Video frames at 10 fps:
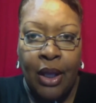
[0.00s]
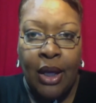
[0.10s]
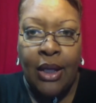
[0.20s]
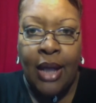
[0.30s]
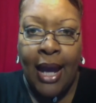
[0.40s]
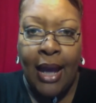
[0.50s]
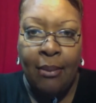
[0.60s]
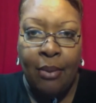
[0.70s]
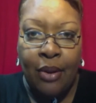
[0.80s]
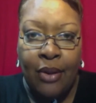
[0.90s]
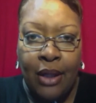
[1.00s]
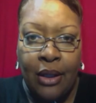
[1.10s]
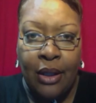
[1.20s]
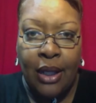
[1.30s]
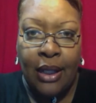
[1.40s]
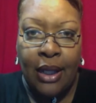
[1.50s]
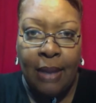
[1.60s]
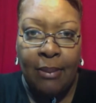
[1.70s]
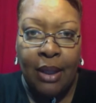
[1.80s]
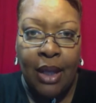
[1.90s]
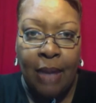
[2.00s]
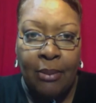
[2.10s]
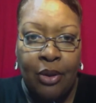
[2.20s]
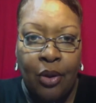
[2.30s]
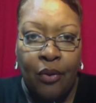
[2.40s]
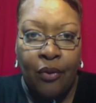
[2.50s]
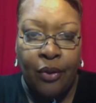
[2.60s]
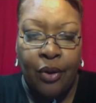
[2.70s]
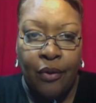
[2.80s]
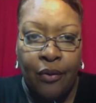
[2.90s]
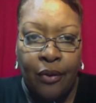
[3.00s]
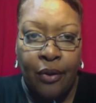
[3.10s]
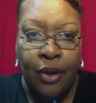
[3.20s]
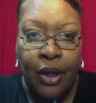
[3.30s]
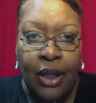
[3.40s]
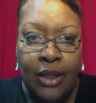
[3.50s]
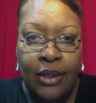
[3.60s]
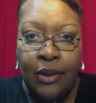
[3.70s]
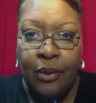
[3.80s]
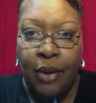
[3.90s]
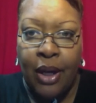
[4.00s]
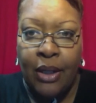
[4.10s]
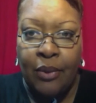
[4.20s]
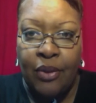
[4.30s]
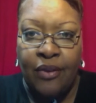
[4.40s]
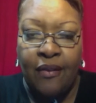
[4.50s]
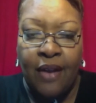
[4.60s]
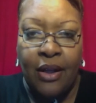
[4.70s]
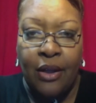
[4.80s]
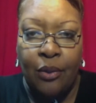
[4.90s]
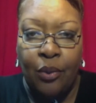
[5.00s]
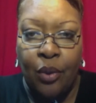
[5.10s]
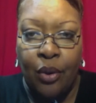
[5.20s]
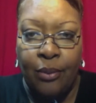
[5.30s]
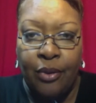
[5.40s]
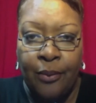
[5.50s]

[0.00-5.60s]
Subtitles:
and a handbook that looked like it had been copied over and over until the writing was faded and warped.